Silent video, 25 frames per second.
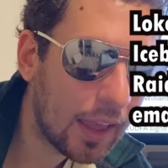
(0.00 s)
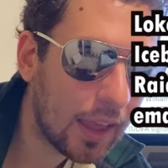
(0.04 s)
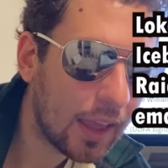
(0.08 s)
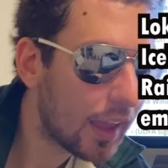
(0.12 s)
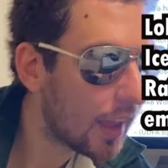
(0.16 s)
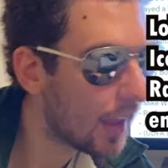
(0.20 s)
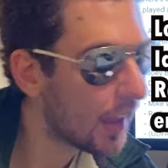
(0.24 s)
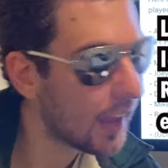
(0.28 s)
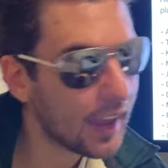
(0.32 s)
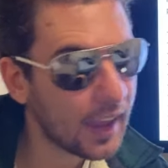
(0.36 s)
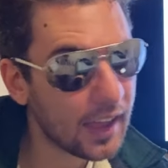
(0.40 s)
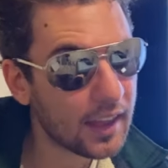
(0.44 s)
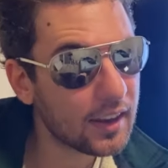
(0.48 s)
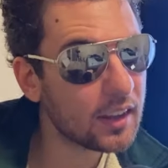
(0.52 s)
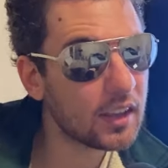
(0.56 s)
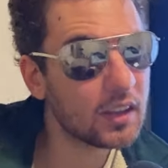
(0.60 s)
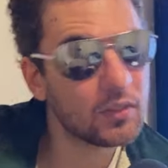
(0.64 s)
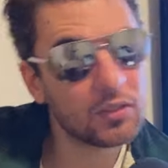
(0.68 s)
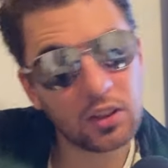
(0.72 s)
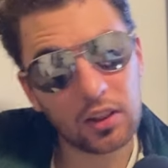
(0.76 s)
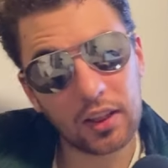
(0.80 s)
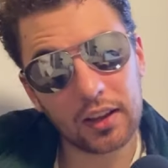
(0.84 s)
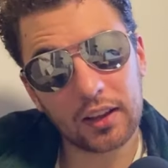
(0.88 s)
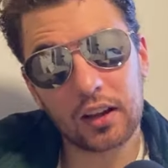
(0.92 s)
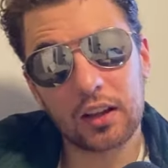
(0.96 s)
And if
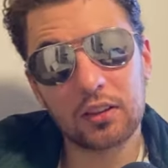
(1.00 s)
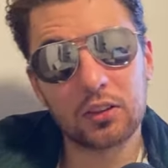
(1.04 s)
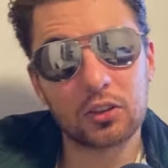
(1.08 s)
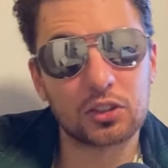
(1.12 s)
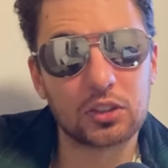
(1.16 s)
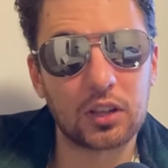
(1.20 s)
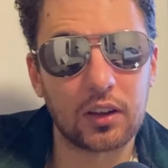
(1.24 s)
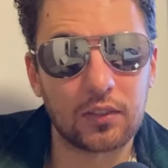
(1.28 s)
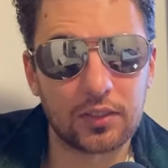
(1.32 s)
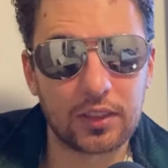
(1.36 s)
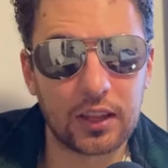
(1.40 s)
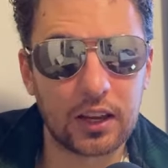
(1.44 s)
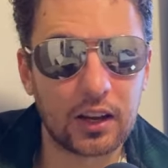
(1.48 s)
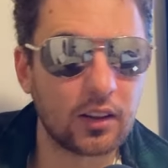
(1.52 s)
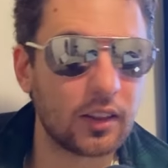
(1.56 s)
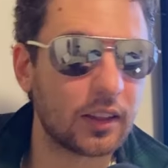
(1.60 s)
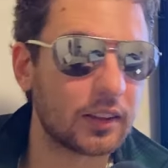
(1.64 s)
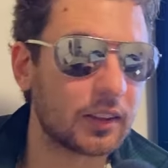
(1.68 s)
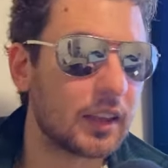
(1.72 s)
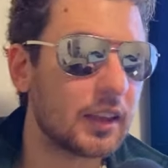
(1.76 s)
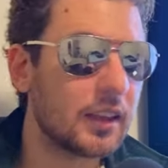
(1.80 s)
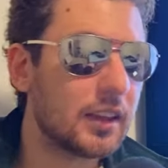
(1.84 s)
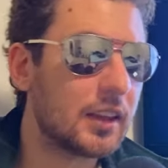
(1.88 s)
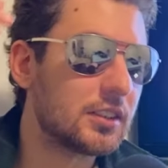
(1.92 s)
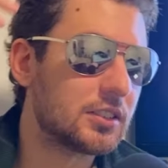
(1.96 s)
you like other stuff there, like
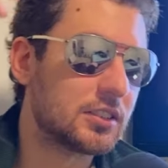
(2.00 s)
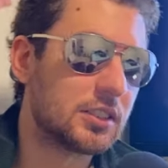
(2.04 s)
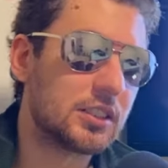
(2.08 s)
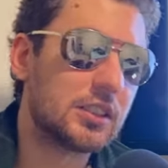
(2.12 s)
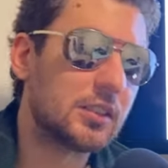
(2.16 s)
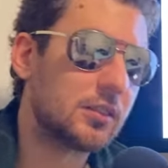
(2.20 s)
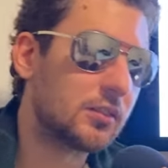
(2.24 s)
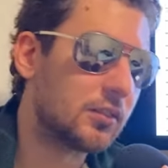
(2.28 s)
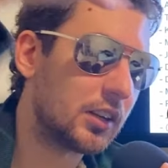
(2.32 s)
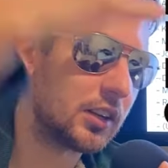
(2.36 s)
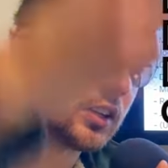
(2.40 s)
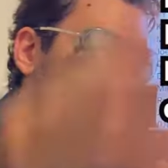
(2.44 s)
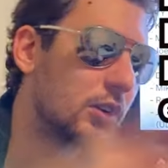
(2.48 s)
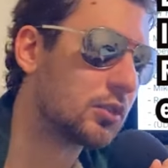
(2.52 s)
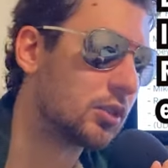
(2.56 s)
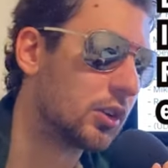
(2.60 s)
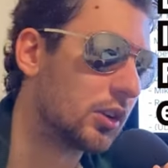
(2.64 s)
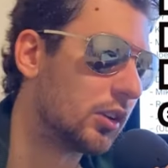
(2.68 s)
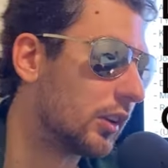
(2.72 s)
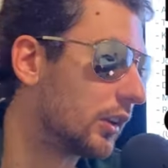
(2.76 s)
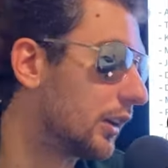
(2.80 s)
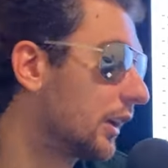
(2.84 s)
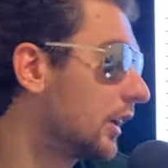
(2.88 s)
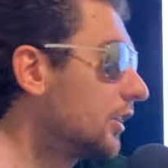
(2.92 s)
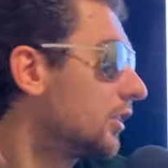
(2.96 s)
seeing videos
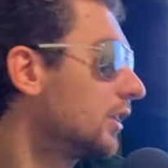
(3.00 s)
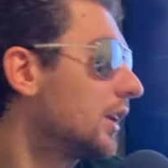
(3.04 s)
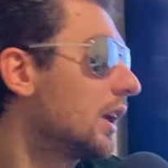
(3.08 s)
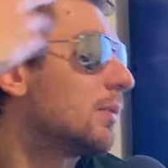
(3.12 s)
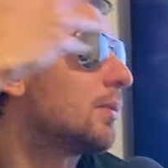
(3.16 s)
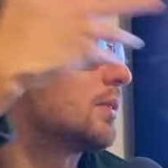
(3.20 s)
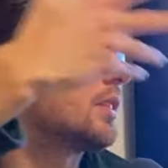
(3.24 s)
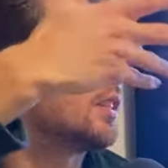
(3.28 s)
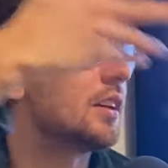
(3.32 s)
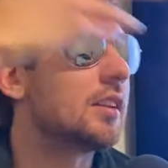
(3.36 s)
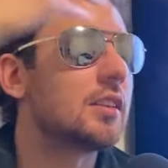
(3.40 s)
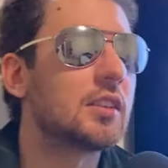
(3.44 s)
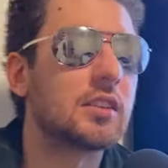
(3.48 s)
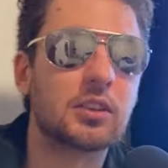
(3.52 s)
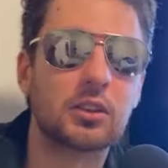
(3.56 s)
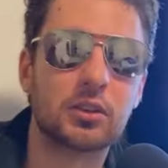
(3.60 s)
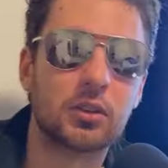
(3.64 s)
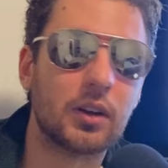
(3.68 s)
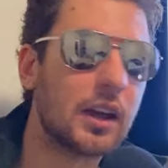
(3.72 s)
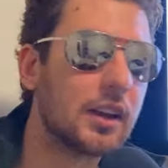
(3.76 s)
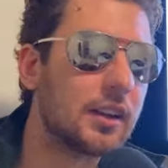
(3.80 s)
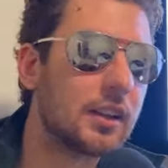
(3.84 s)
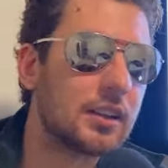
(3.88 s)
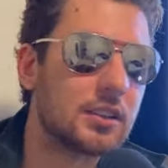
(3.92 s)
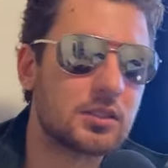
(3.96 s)
early, get your name at the end of the
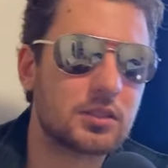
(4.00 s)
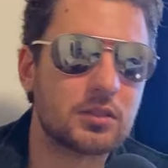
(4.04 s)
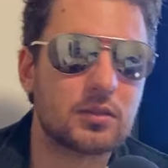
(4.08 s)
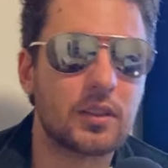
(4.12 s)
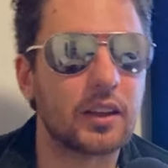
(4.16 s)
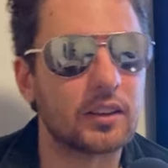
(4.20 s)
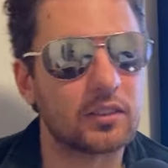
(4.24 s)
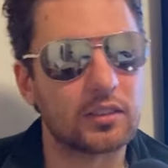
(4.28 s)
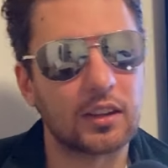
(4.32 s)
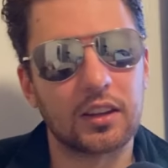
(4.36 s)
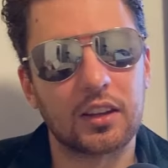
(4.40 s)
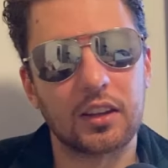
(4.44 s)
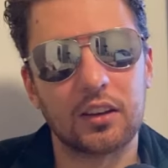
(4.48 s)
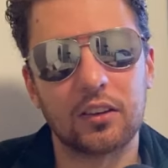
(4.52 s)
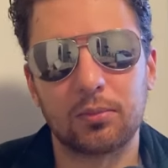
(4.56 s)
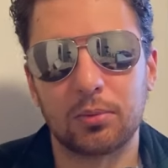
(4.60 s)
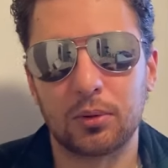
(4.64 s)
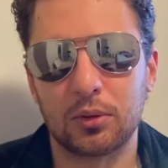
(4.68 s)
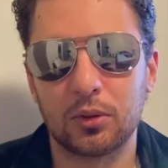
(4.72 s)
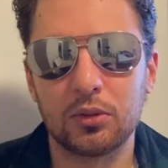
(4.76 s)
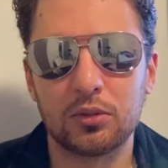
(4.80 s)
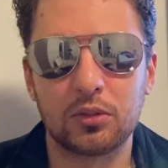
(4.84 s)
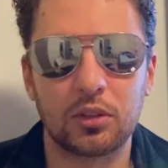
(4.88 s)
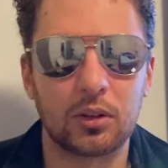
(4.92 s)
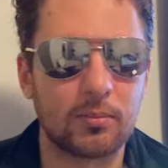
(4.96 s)
credits, executive
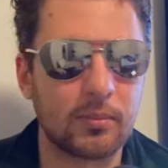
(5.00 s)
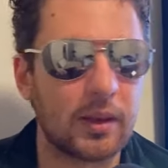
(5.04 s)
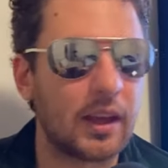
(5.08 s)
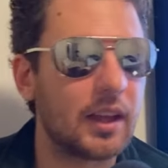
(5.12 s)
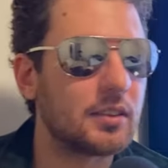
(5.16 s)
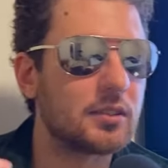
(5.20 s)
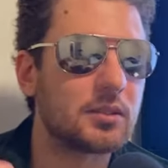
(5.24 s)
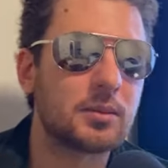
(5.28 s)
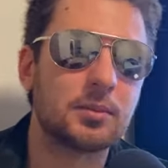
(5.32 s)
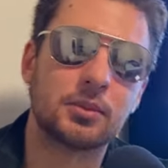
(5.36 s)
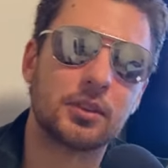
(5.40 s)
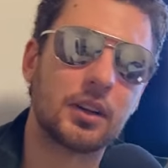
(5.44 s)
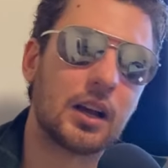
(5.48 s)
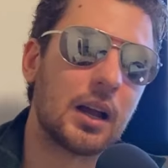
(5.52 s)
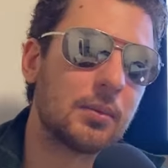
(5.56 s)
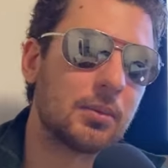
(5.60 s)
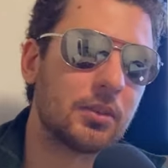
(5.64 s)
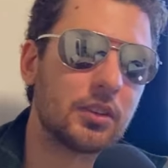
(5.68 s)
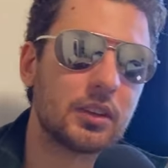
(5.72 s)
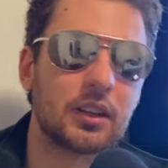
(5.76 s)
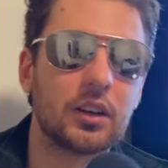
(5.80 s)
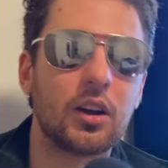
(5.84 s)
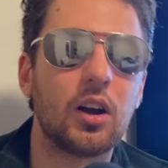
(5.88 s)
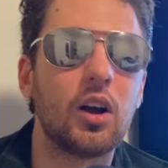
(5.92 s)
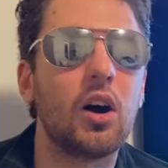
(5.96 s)
producer, Madden subscriber
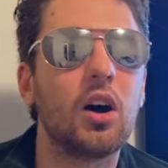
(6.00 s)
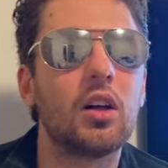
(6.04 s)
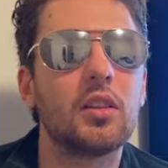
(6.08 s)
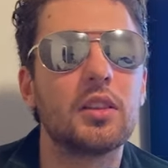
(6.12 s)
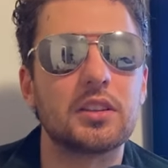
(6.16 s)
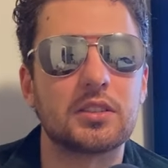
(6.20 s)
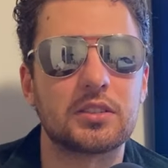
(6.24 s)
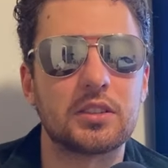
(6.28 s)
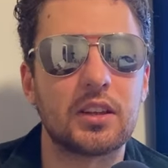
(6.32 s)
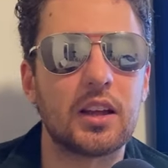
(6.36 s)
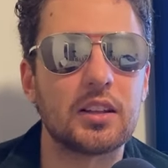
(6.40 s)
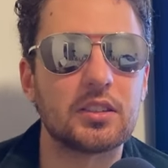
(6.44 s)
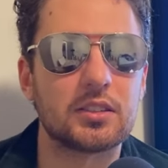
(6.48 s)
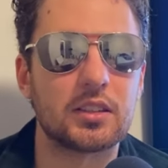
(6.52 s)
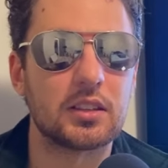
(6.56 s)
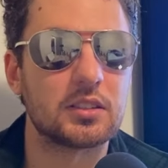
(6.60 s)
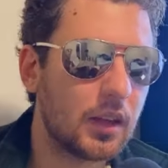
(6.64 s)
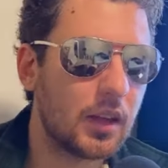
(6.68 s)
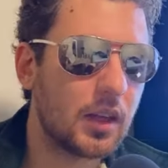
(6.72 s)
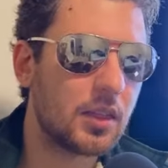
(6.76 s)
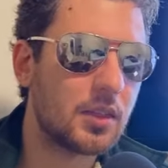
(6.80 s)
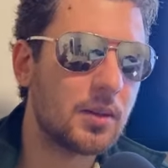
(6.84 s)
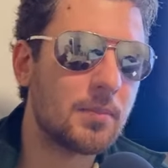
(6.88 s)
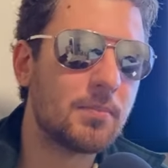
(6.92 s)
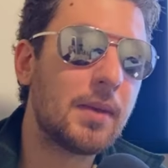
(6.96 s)
league, all this nonsense.
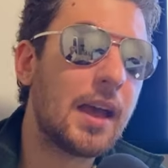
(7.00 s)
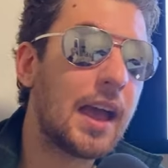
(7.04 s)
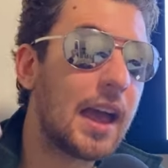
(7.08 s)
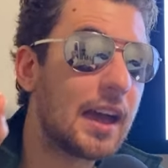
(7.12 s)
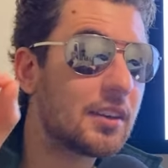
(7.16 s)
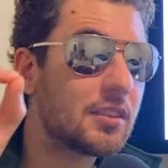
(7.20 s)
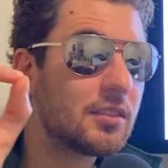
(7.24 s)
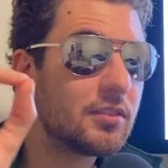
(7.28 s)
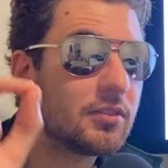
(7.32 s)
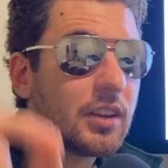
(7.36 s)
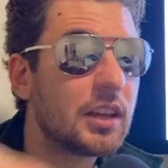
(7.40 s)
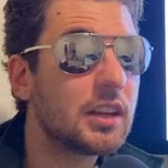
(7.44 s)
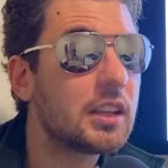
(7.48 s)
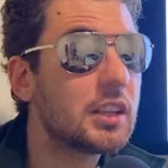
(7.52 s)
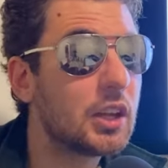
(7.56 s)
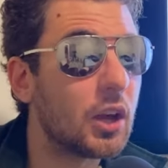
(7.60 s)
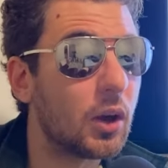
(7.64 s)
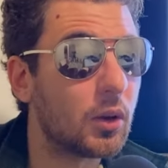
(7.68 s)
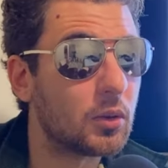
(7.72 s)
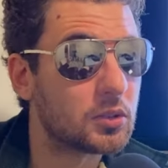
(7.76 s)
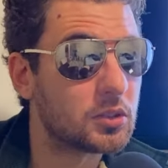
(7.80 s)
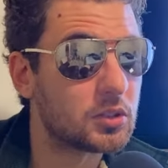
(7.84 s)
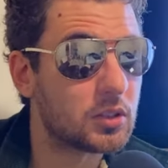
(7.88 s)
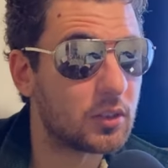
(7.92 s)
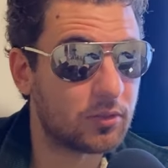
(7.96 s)
The Madden
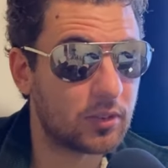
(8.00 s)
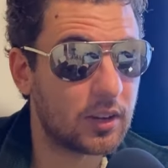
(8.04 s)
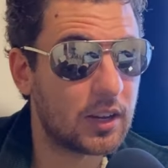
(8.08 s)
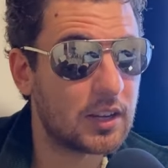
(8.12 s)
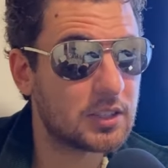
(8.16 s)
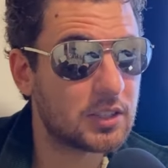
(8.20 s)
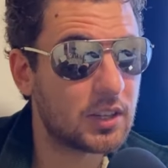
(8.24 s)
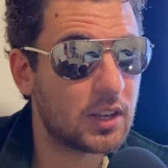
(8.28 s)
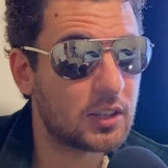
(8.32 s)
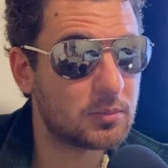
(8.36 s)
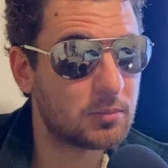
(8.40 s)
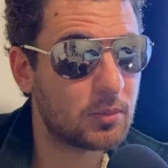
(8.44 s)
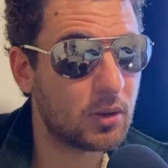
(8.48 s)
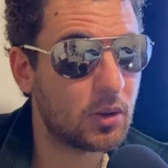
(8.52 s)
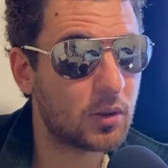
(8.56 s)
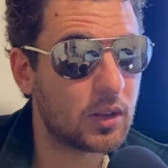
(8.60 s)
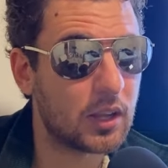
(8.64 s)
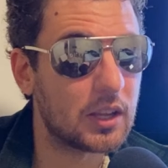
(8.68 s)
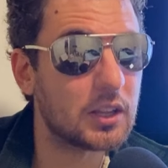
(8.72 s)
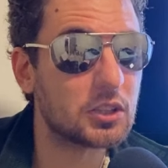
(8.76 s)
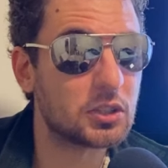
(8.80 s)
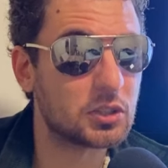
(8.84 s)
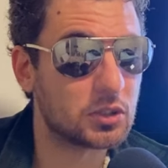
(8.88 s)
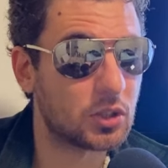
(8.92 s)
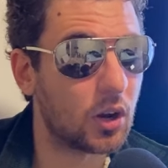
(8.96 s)
videos, the franchise mode,
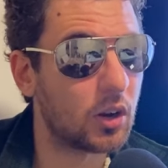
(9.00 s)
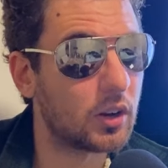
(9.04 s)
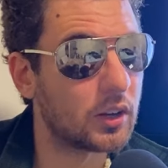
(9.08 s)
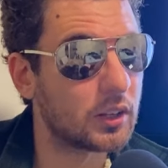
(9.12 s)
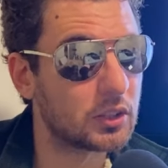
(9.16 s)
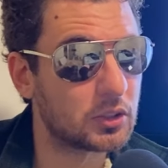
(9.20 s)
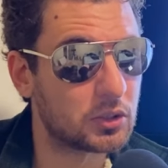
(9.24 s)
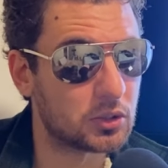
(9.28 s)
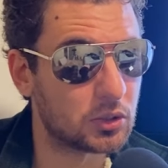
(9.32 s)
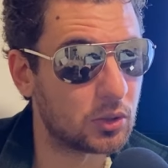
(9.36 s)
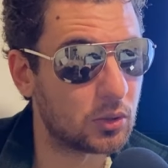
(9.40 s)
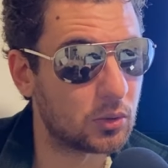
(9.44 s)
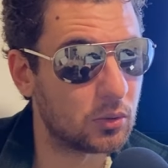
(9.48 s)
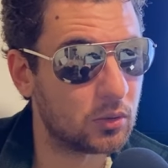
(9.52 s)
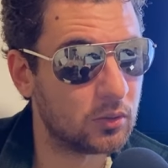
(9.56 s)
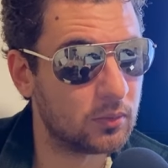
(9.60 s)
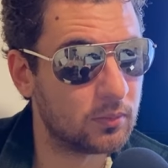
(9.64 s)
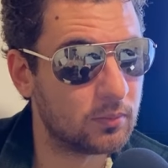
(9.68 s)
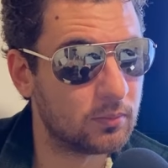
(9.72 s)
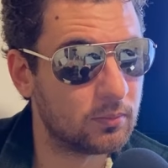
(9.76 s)
is starting soon.